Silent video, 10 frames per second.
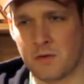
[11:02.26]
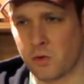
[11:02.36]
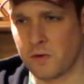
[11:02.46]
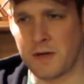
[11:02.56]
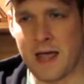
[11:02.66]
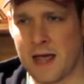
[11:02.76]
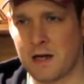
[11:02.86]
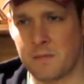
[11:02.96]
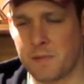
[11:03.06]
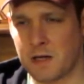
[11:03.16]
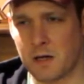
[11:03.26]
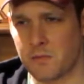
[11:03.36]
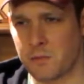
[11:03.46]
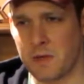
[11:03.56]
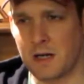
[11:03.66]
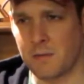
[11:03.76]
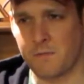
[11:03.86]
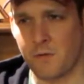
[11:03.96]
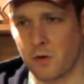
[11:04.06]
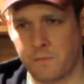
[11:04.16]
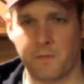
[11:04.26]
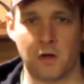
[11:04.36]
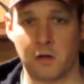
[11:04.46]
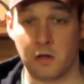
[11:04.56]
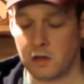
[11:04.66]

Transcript: toward the end it becomes medium full.